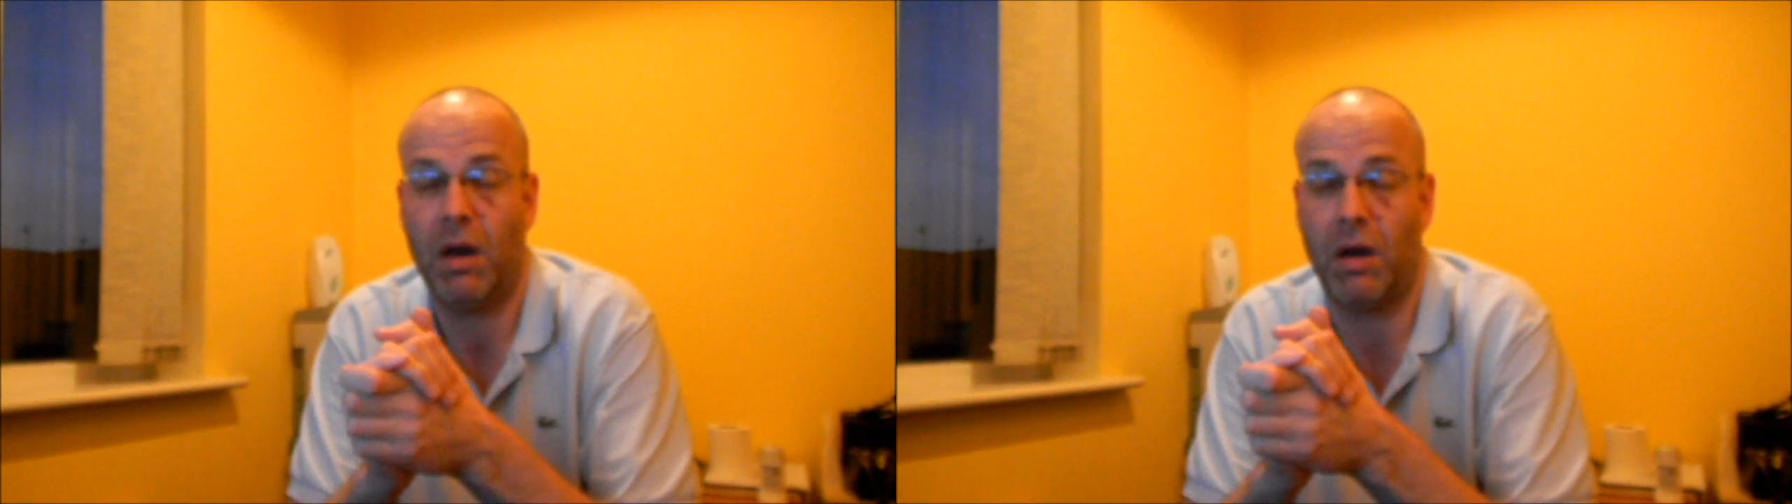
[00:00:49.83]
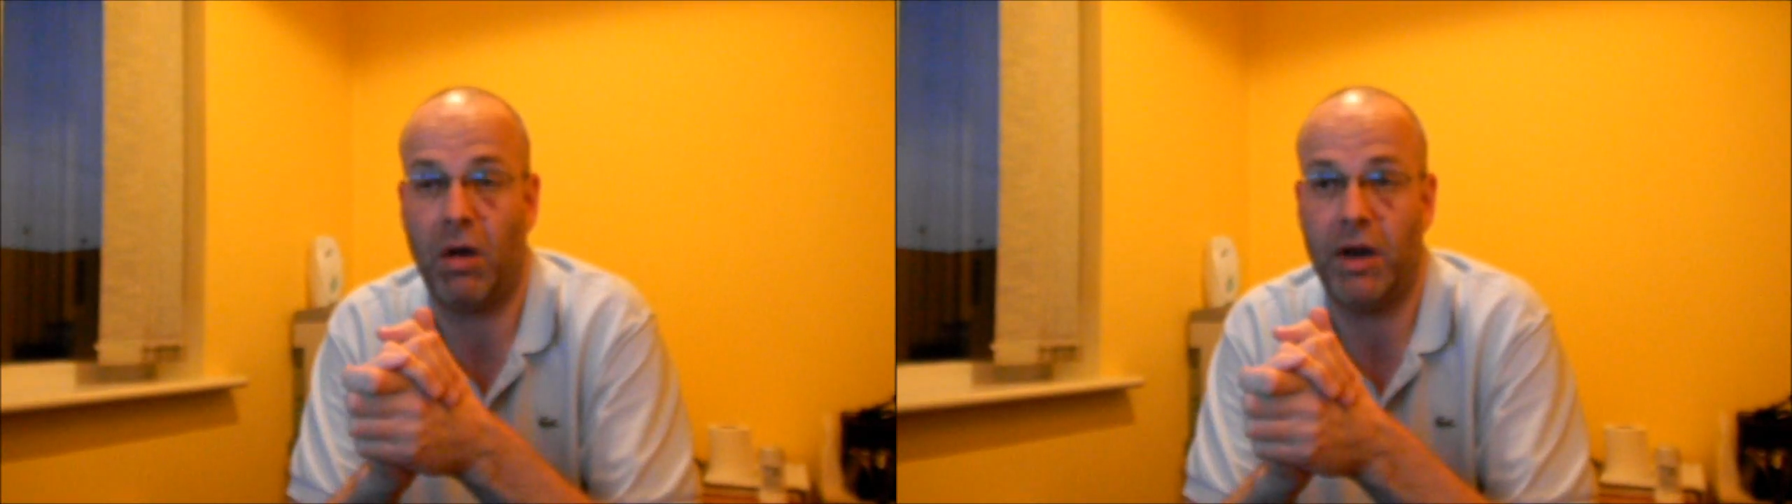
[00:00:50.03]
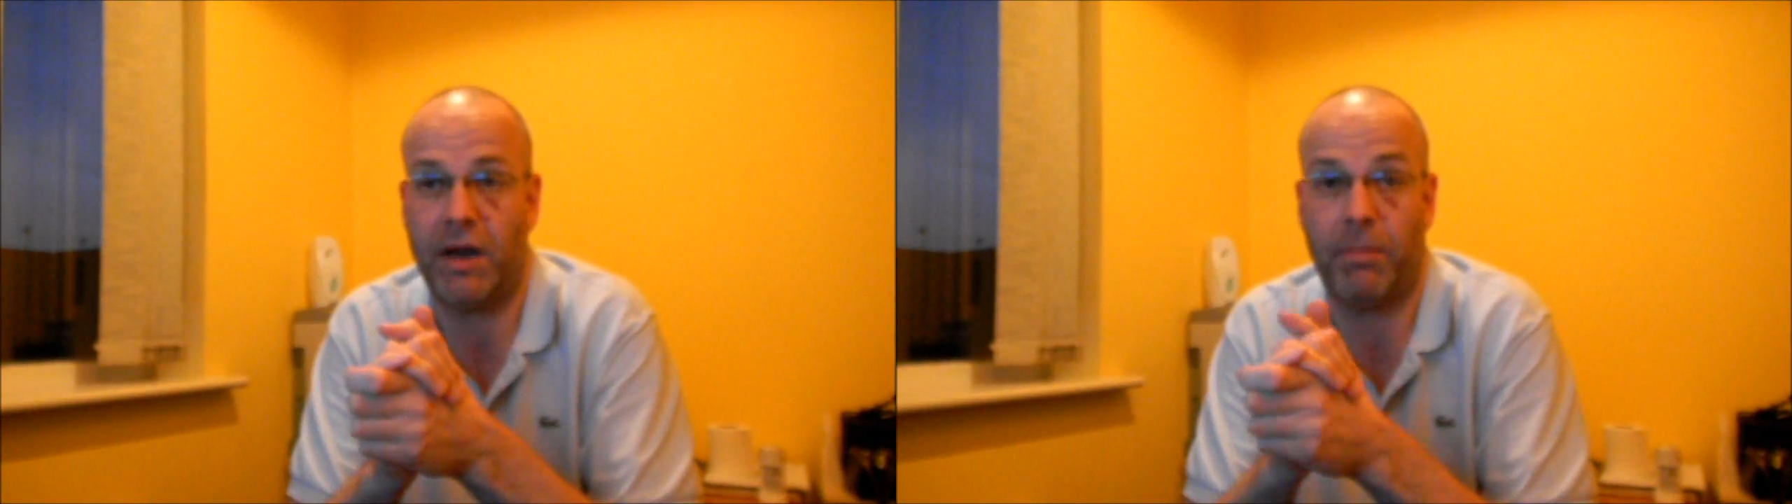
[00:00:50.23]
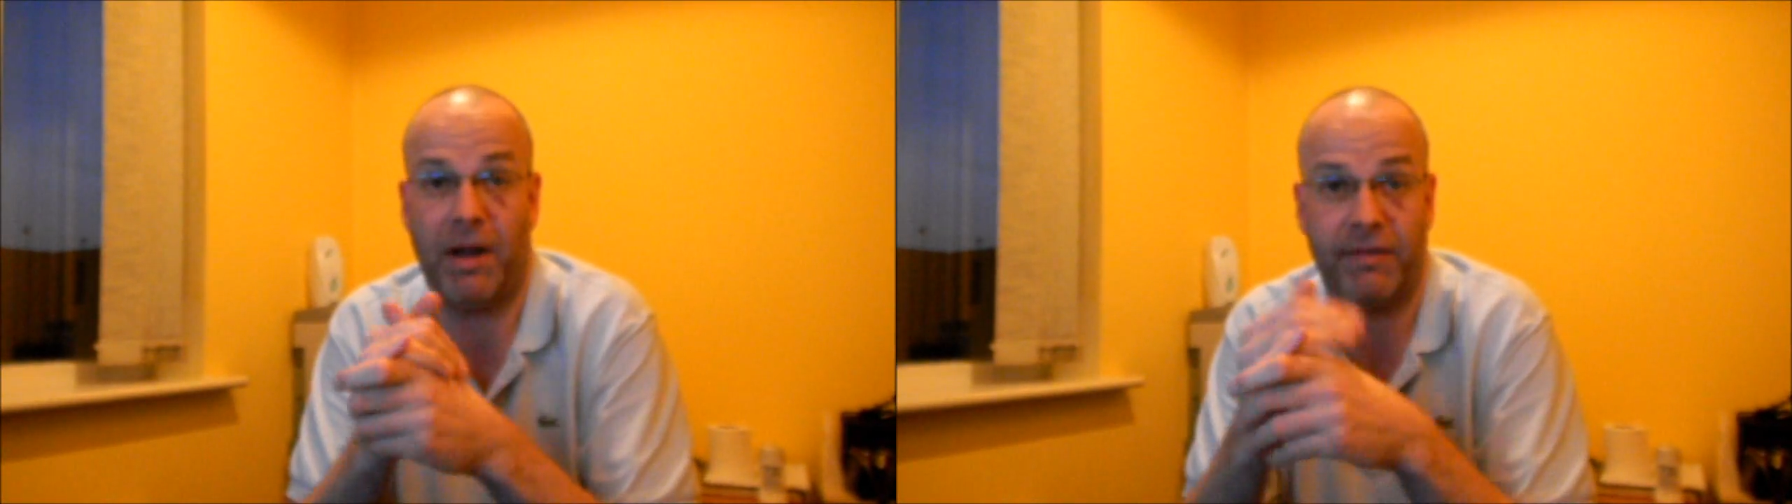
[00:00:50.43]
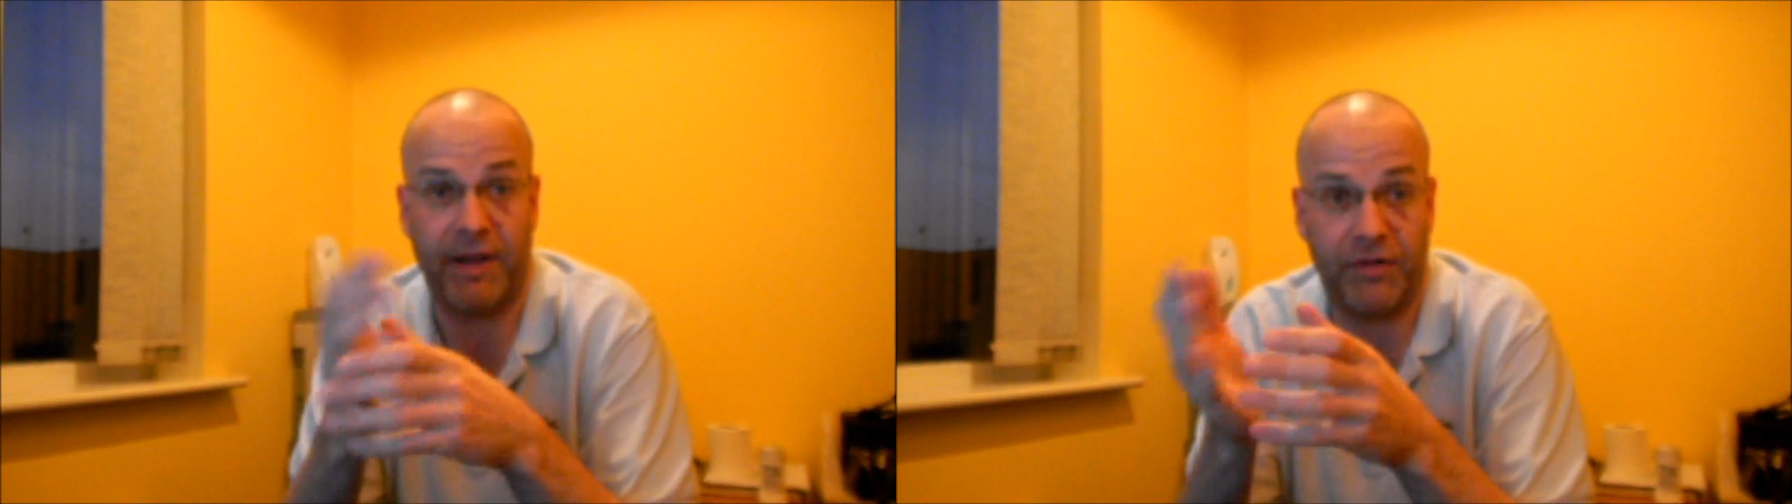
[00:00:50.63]
like
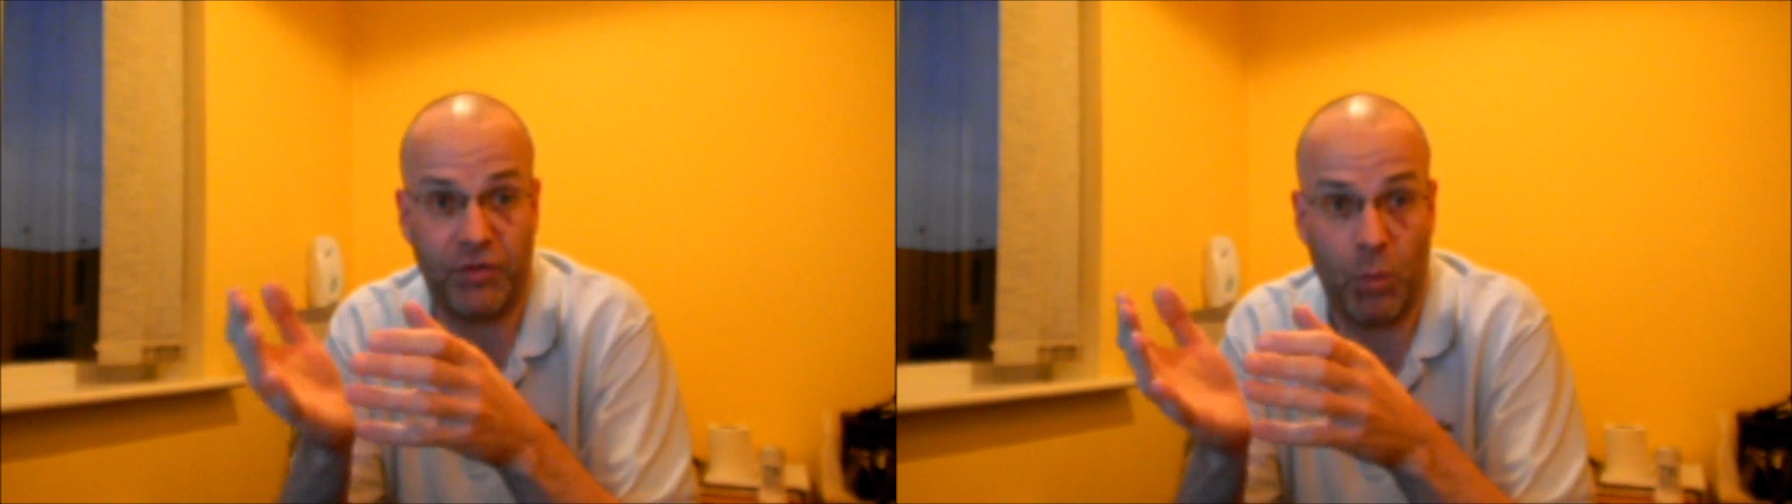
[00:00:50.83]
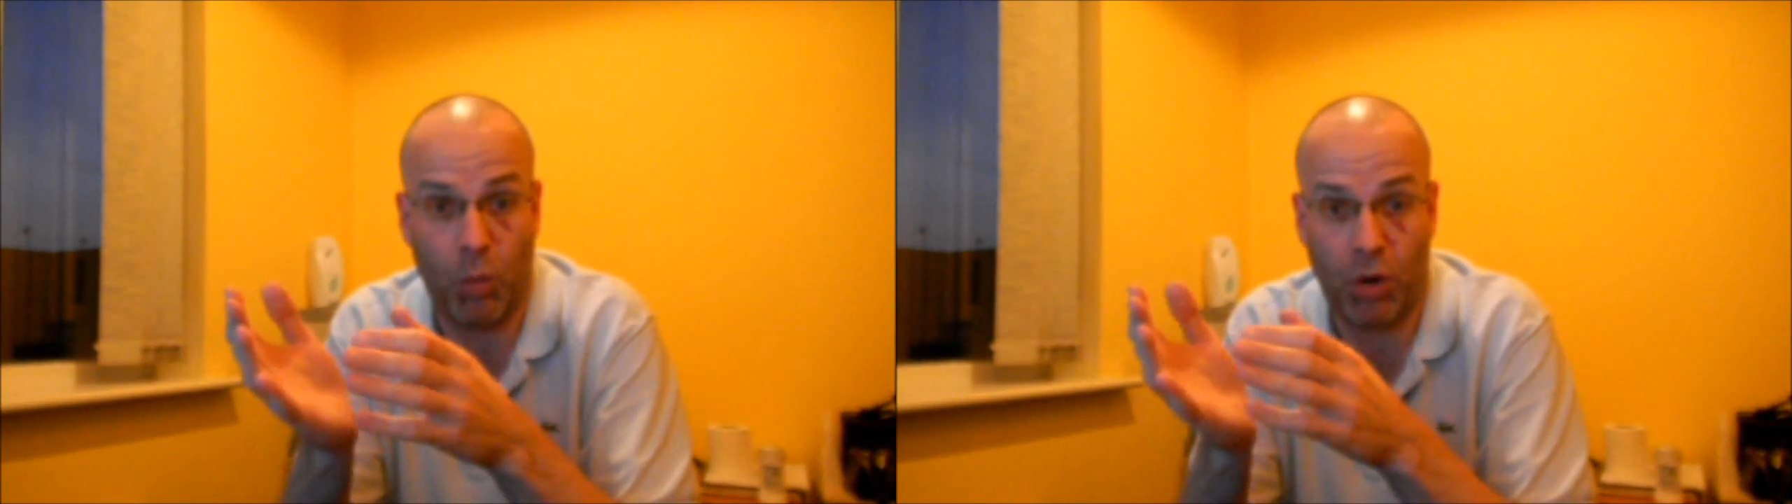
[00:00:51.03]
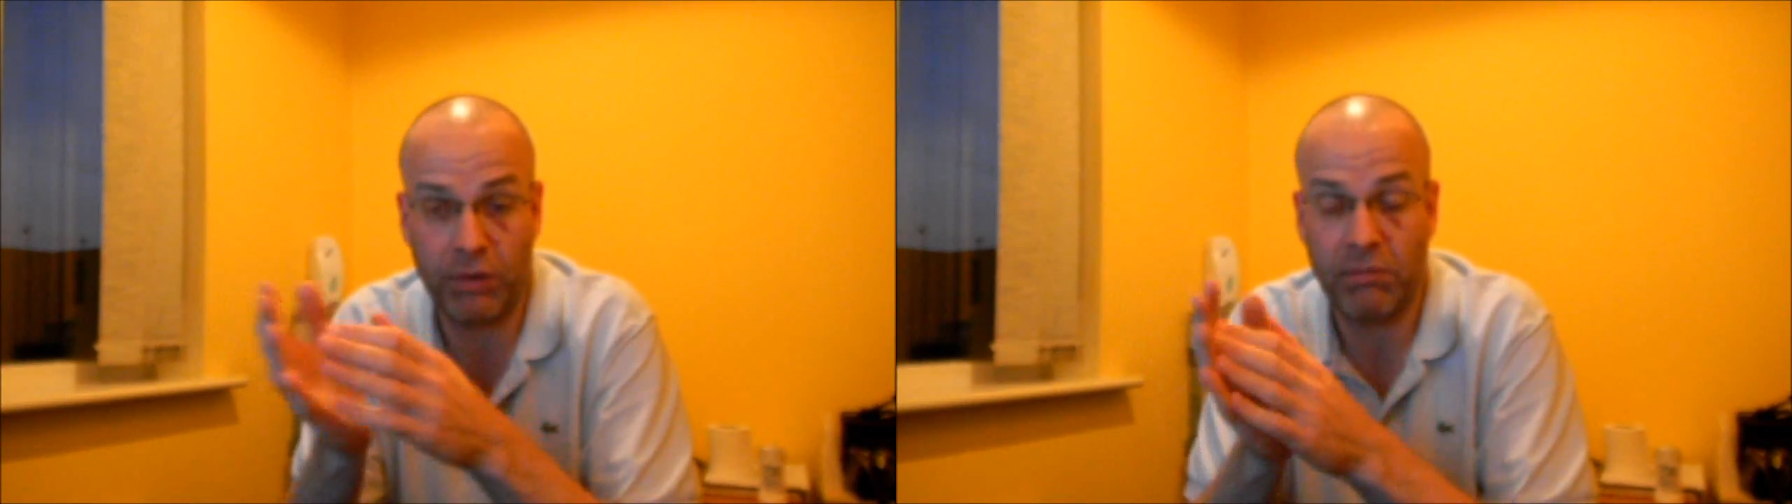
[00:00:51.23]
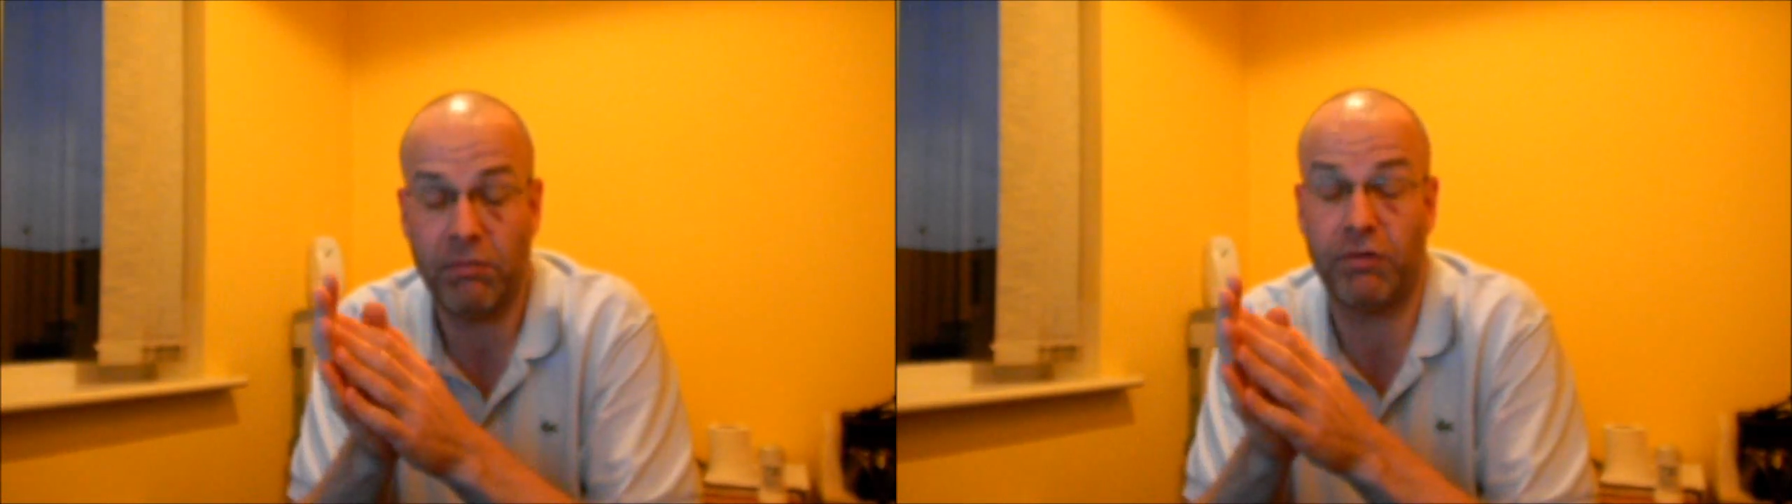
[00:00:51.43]
PlayStation 1,